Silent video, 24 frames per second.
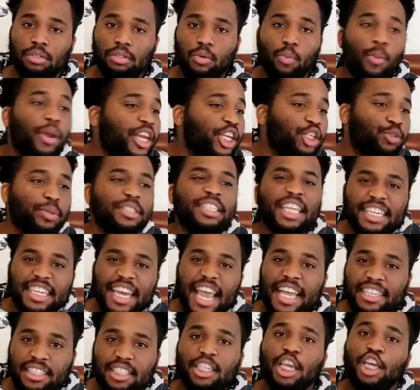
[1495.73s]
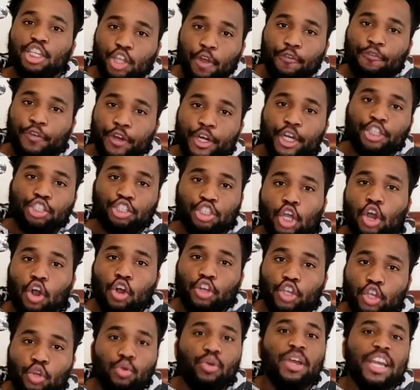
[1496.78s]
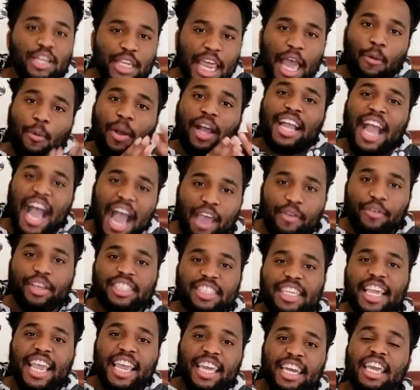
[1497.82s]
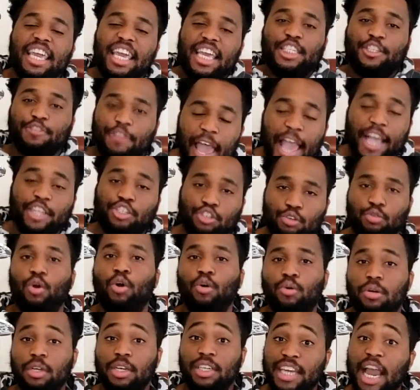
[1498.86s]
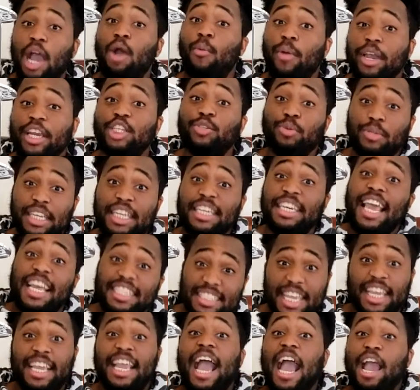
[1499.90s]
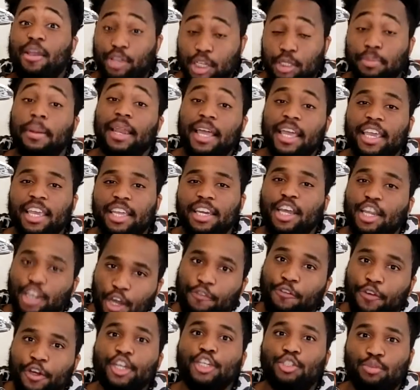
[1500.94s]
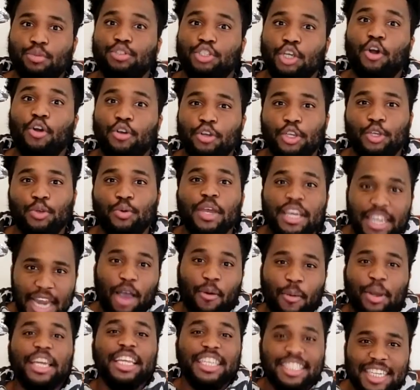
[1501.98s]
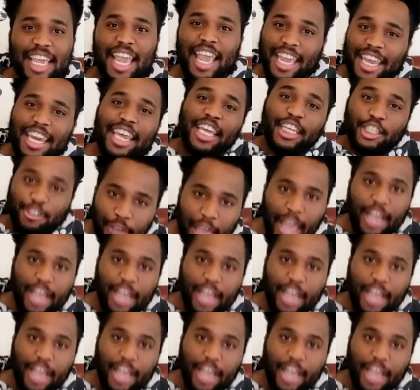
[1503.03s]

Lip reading: When he's with the Nets, the footage show you that what Kyrie's saying is factual. Now, when he's with the Nets and Kyrie's playing, the footage will show you that what he's saying is